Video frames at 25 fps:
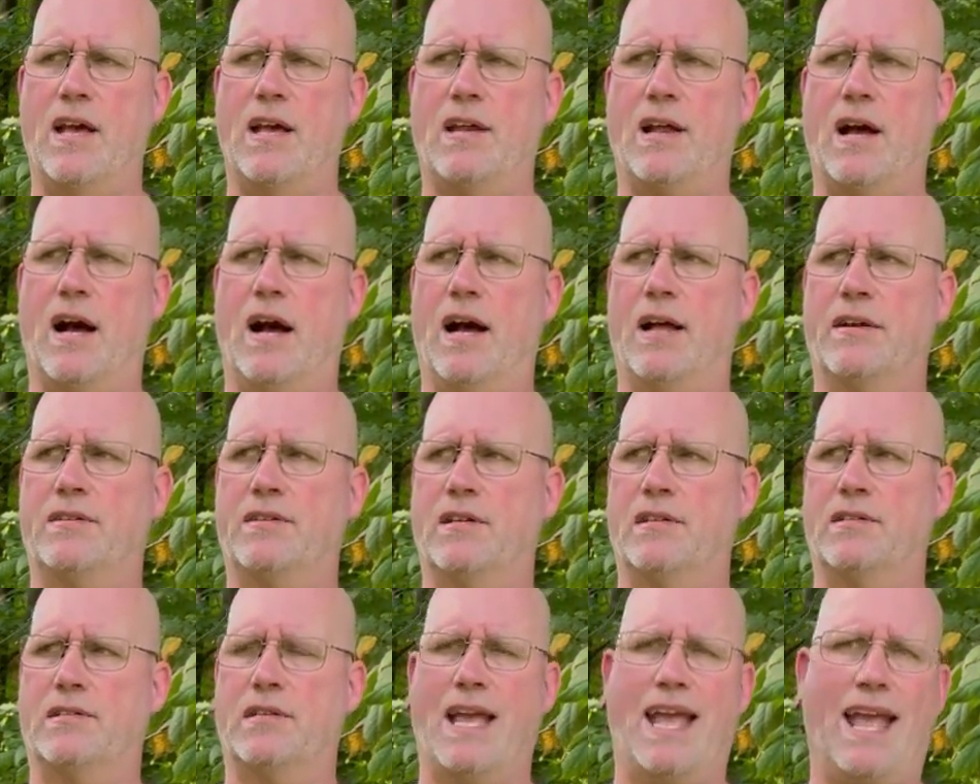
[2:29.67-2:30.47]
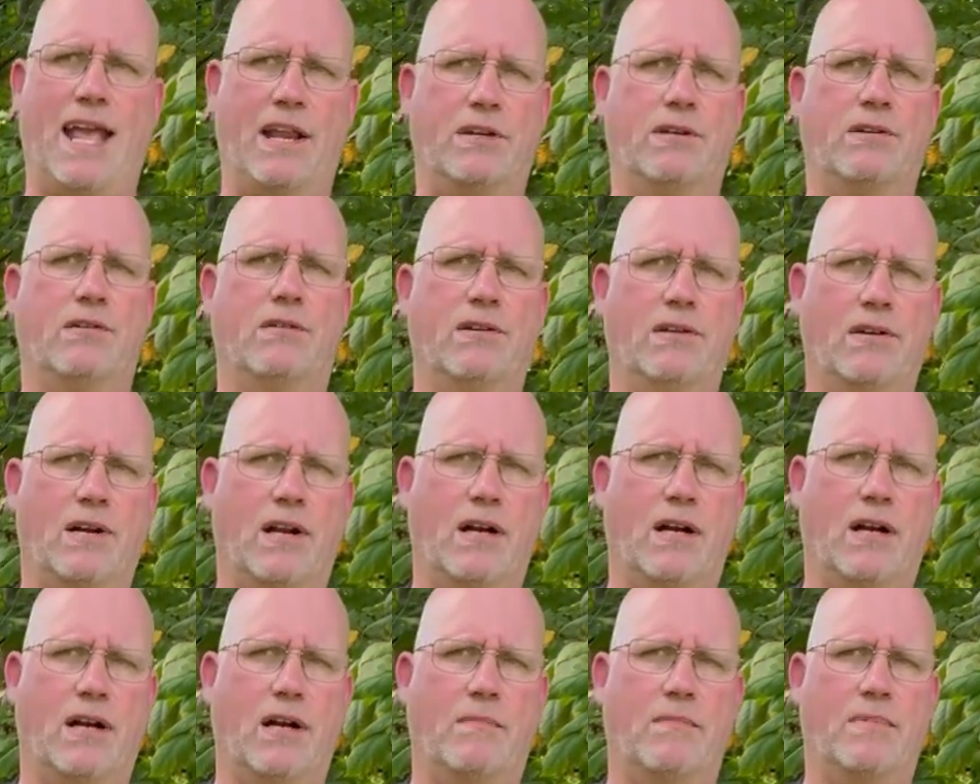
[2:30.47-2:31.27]
to enter
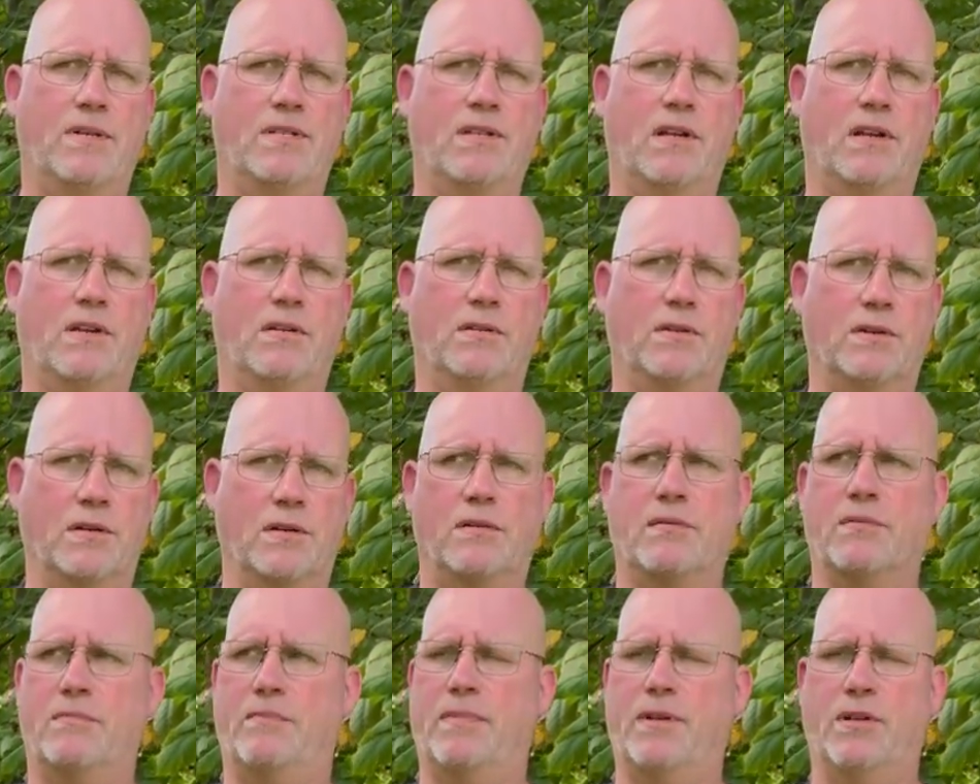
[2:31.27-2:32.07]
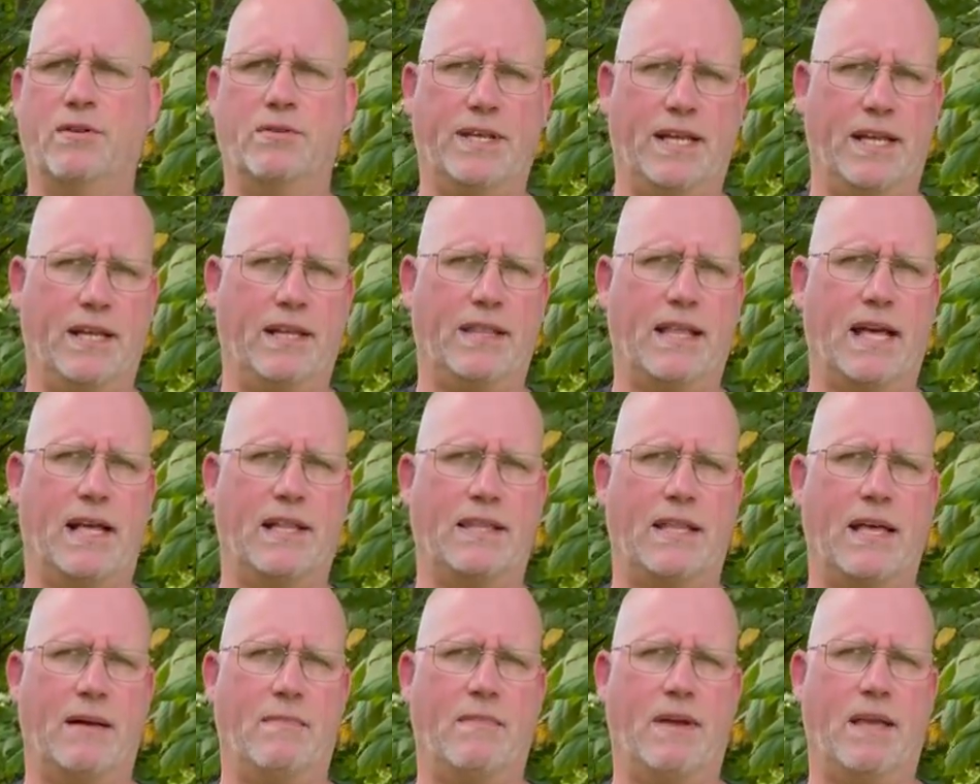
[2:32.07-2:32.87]
a particular building
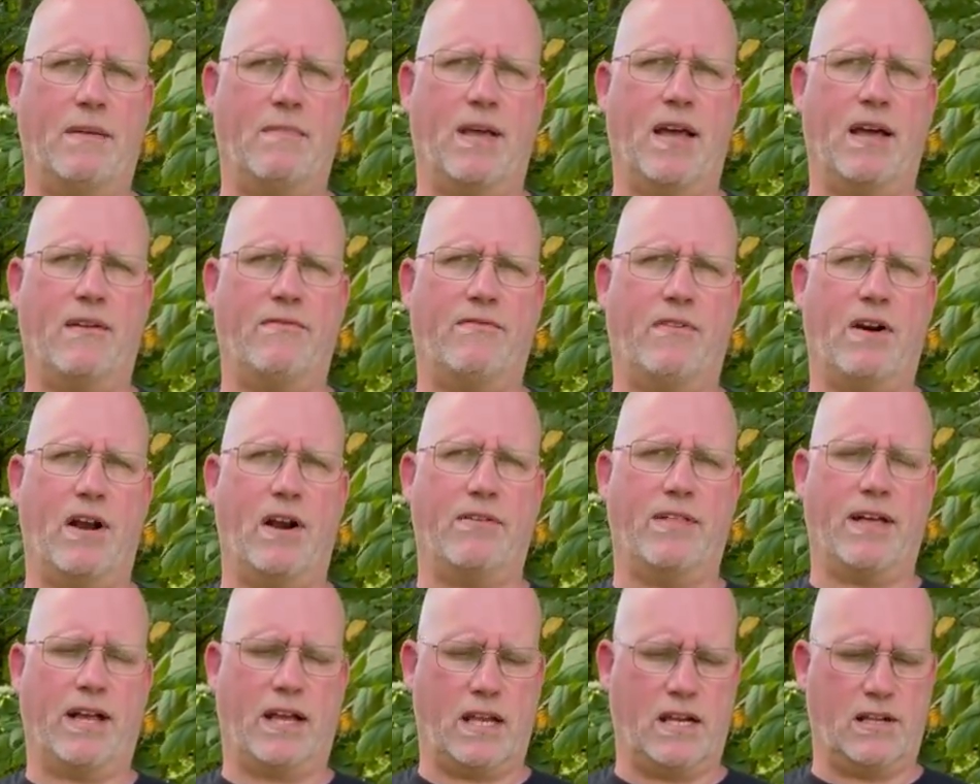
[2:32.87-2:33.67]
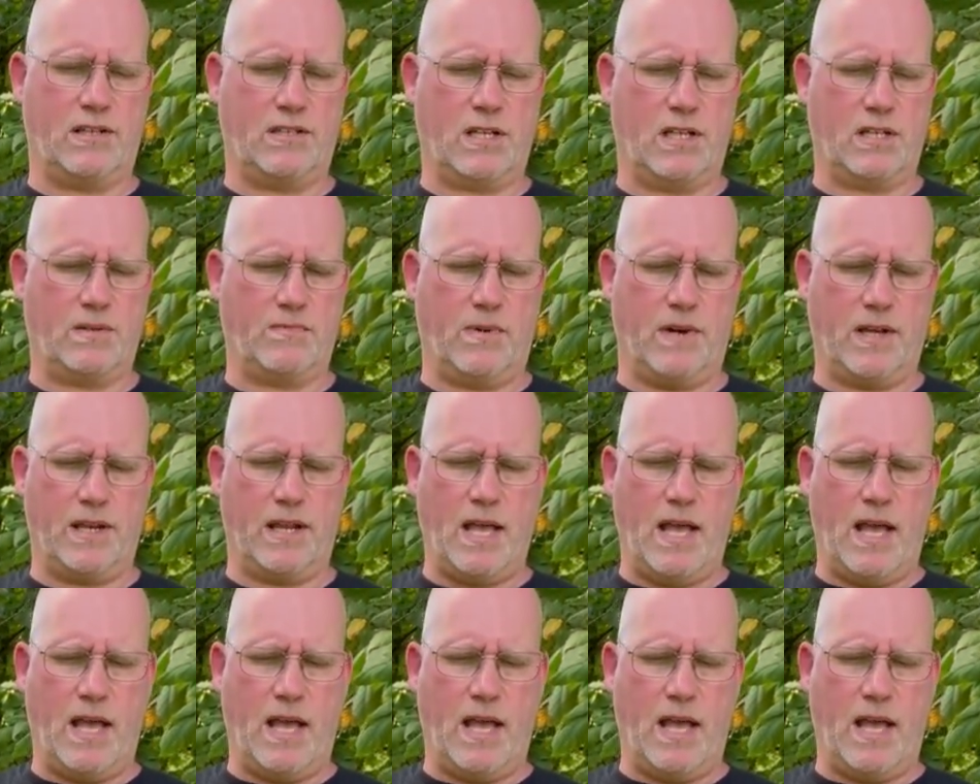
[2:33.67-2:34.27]
that may be on fire, that kind of stuff. But